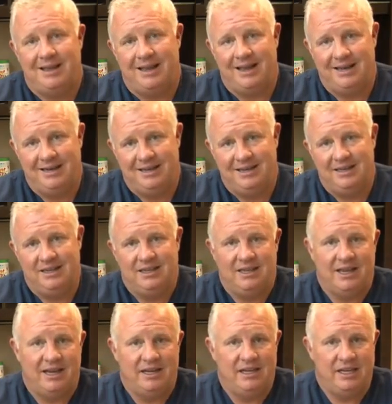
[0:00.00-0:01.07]
ADD,
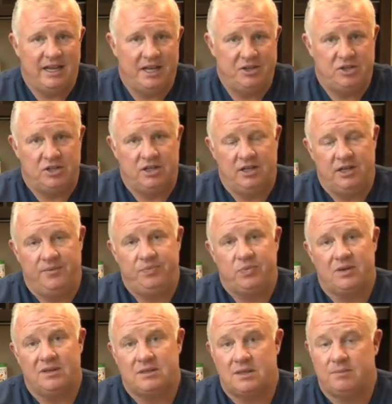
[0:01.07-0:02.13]
ADHD,
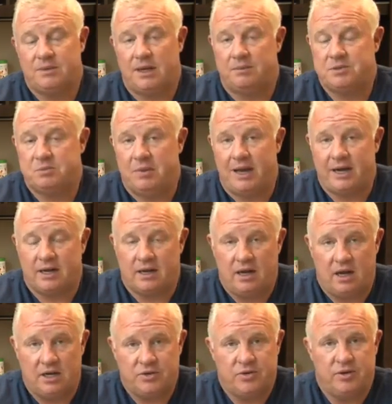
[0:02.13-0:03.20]
sometimes
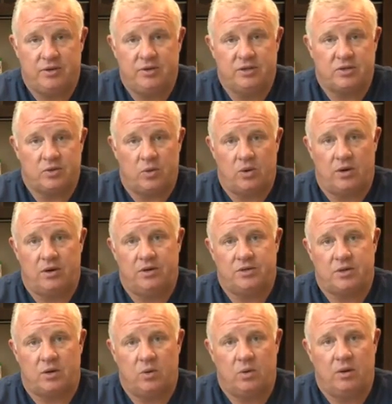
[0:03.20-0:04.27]
mitochondrial
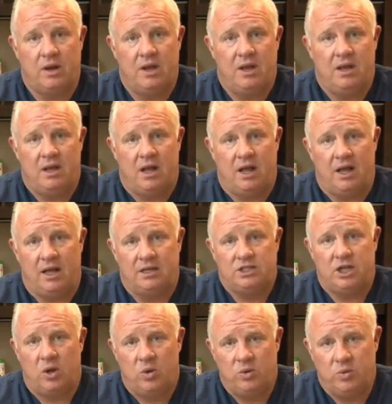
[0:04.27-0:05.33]
disorders or
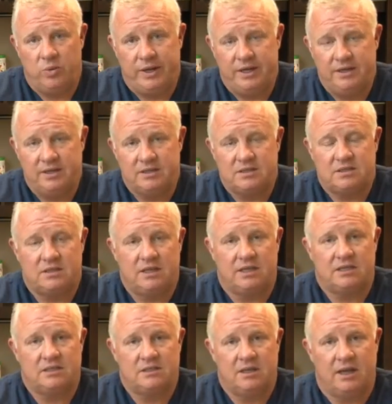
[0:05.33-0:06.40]
tone weakness,
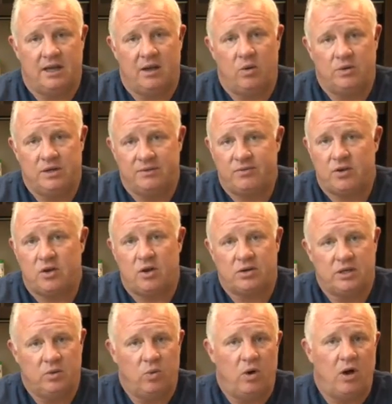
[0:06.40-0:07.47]

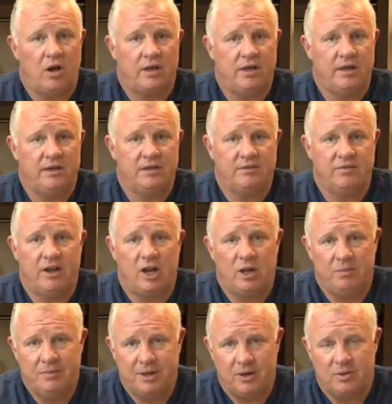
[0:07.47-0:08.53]
difficulty walking,
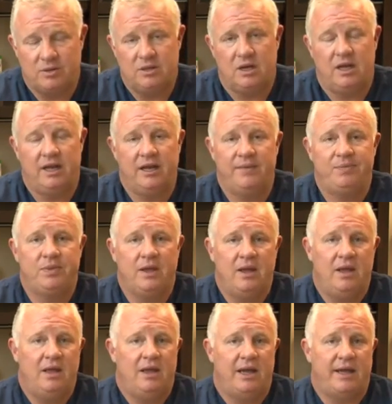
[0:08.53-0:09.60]
developmental delay.
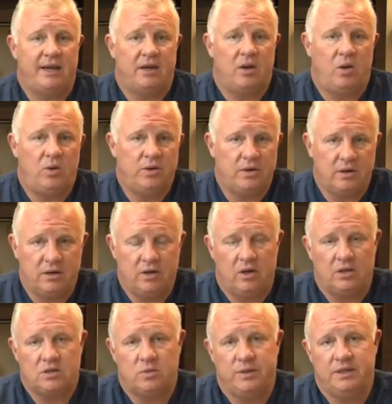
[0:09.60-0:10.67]
And in older
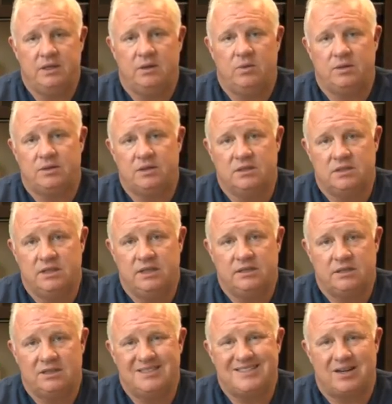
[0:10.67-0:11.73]
adults we deal with
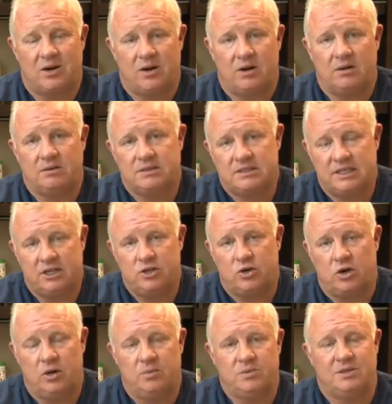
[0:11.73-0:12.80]
diseases or
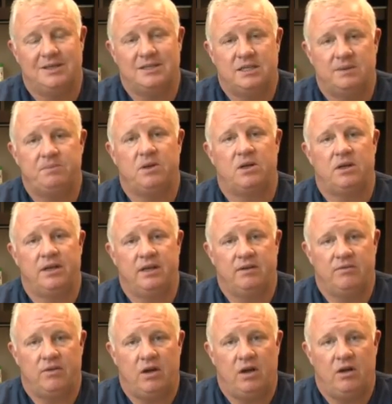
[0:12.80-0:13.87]
syndromes that typically
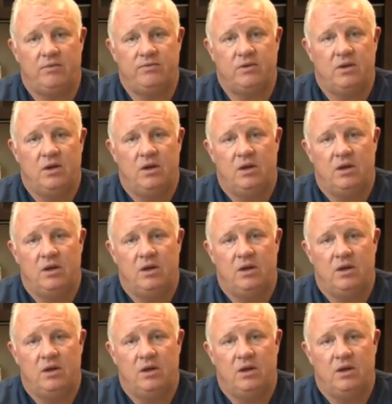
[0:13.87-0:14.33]
involve